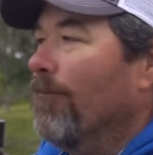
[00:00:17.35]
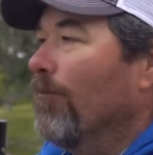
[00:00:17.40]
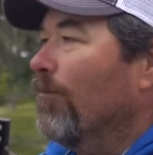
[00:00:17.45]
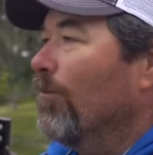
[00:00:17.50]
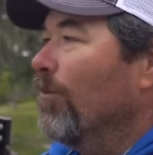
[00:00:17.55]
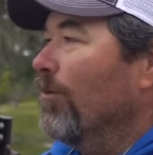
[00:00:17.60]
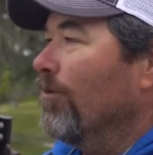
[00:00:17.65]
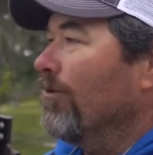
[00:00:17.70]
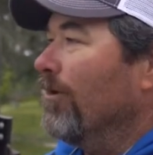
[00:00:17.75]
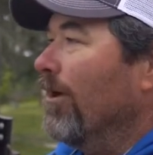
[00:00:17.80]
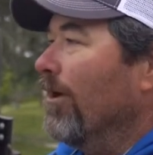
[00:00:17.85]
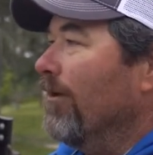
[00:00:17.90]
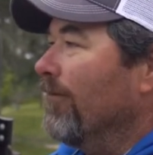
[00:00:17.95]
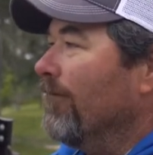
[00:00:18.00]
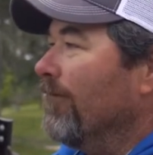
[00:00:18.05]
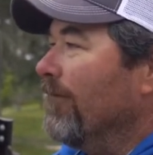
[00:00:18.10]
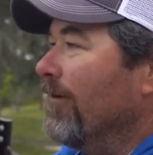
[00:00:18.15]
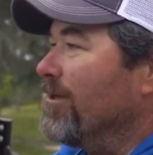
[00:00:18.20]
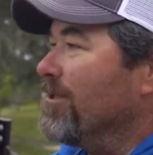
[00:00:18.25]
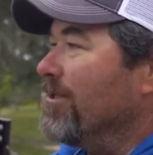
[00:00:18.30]
We're starting to
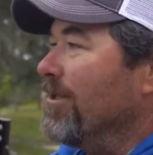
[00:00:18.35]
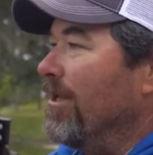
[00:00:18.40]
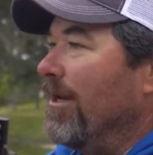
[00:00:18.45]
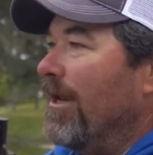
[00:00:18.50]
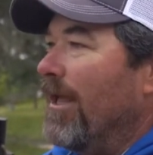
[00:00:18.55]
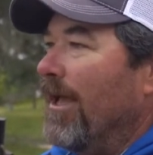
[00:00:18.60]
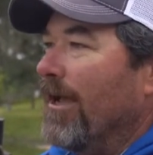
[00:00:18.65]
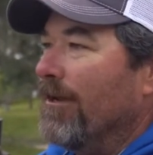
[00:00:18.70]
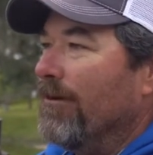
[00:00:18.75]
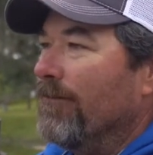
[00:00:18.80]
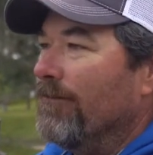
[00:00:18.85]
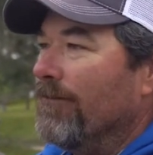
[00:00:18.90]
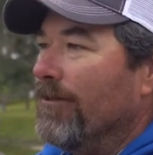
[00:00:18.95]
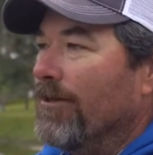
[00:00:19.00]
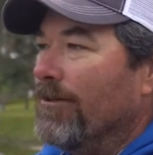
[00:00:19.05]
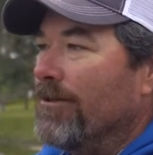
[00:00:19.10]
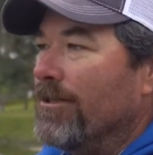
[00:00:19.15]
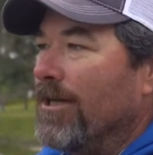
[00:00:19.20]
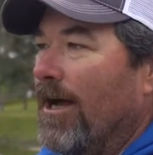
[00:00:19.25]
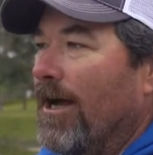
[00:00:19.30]
fish the negative
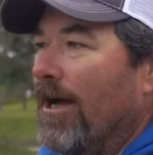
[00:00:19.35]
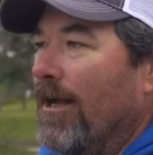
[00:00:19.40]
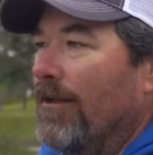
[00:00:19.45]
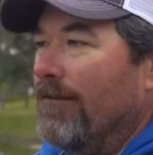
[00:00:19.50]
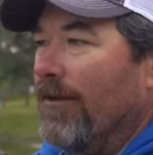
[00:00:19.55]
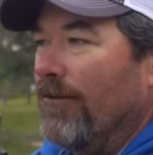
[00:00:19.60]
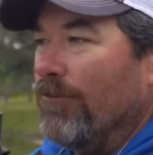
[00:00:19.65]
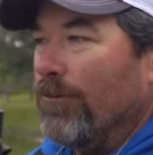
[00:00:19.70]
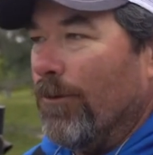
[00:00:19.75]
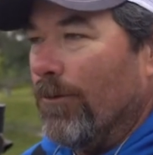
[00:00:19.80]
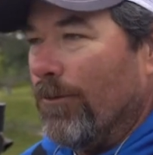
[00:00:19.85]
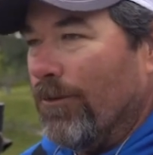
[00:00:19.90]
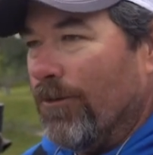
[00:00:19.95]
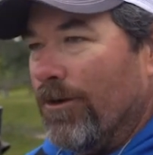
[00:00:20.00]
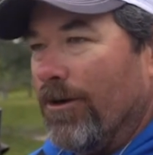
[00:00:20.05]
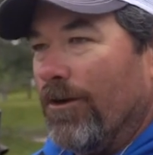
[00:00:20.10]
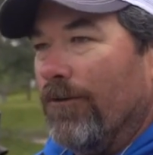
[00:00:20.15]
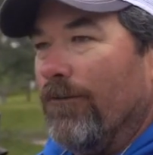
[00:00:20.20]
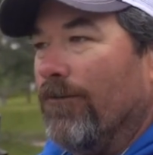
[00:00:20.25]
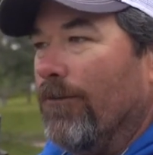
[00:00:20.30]
low tides. That's what we're
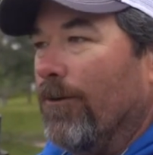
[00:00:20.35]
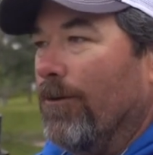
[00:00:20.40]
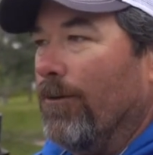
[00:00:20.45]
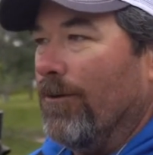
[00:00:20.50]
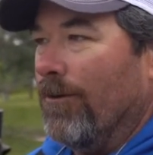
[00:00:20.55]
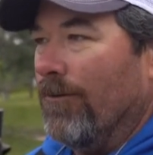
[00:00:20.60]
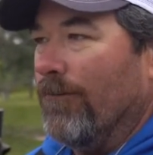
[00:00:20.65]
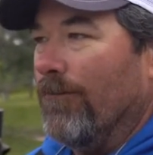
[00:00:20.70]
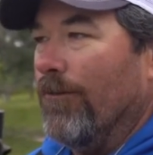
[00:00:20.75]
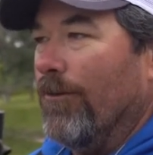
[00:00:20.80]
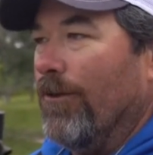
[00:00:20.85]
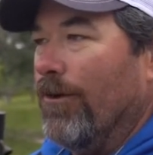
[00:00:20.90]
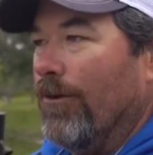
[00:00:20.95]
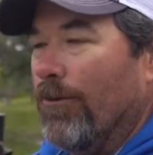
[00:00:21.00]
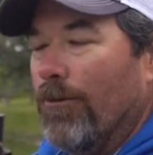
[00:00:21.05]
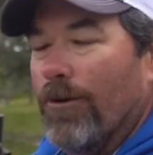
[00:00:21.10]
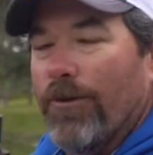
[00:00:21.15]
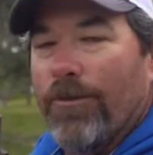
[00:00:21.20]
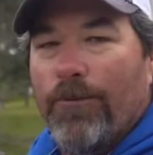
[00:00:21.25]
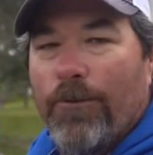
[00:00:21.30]
looking for. We're looking for the
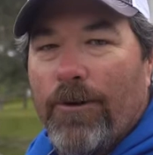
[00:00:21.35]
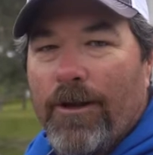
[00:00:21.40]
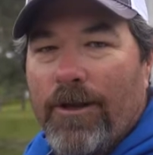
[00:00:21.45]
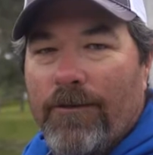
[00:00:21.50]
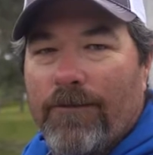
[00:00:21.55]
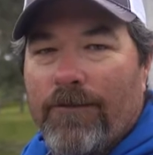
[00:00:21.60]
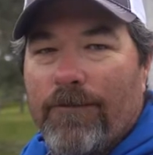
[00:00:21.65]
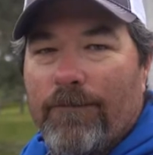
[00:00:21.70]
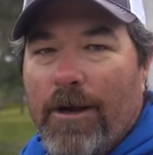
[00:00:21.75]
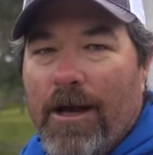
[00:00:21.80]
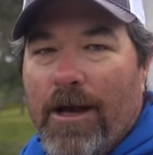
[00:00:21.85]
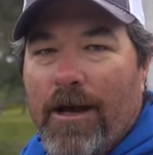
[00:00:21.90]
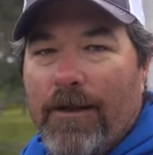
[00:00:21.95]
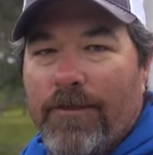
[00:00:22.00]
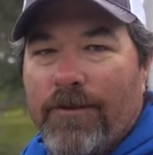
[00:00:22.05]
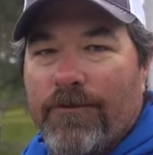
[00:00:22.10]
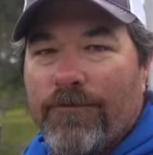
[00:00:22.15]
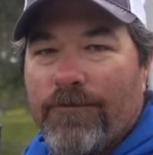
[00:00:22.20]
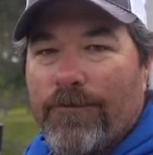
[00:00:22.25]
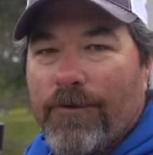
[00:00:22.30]
north winds behind
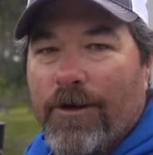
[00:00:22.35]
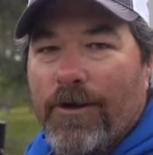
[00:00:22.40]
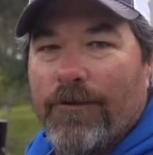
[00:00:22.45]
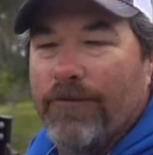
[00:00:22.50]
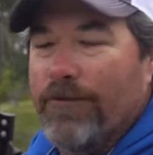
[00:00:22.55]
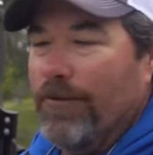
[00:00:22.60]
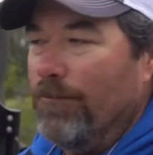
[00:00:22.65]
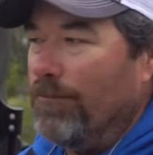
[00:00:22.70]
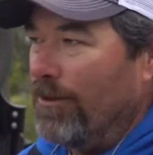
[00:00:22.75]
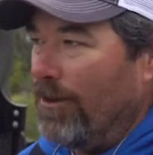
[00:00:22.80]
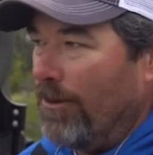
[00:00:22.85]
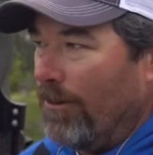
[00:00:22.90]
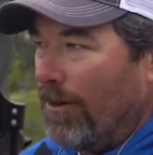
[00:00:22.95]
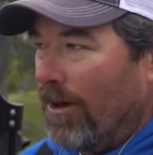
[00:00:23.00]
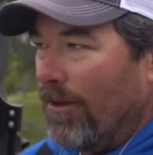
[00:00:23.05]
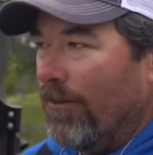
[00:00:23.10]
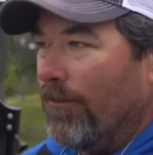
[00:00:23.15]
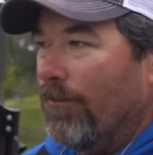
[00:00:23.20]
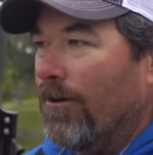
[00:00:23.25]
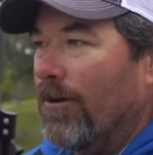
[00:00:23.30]
these fronts to blow
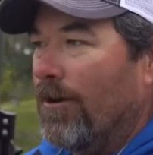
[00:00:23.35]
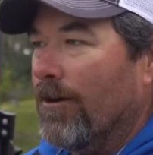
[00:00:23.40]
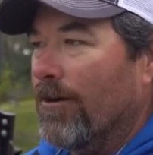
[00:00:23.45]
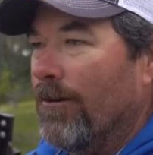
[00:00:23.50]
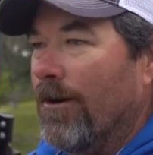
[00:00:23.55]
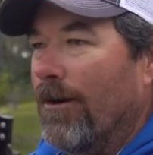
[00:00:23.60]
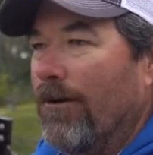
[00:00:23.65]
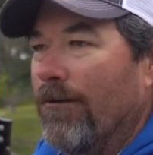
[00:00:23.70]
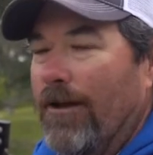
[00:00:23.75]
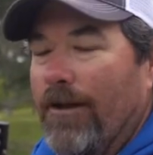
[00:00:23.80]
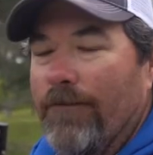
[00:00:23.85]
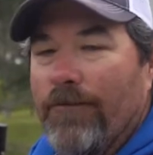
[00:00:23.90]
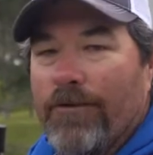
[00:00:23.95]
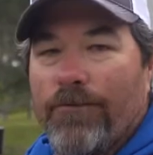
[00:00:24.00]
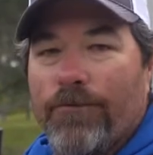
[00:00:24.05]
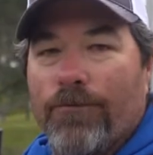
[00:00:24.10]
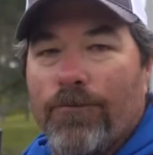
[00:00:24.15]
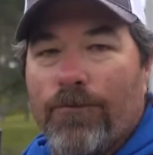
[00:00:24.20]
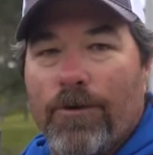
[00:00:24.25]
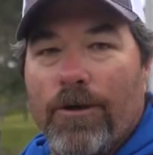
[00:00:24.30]
all the water out and give us
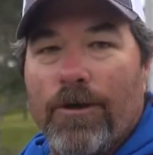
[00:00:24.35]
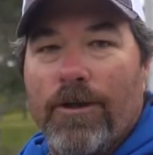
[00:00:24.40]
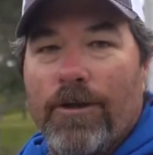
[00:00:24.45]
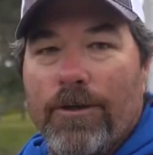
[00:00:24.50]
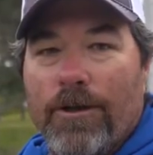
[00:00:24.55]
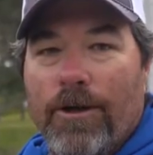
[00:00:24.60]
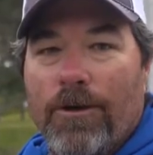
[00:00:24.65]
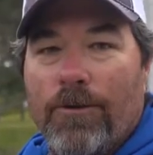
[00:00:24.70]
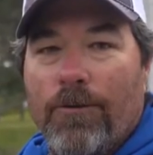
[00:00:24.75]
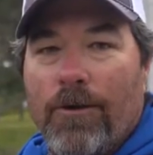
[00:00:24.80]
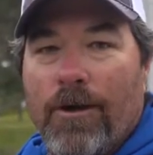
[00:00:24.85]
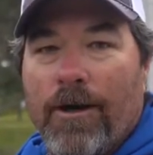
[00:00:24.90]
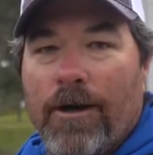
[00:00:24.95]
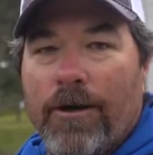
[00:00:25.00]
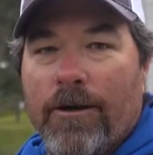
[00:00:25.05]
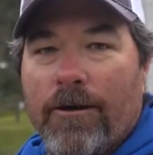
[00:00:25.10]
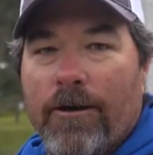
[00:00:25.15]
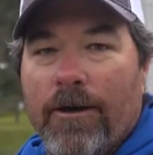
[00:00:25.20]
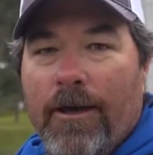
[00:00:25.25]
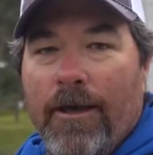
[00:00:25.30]
really low
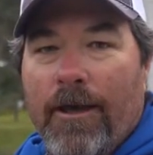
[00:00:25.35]
water.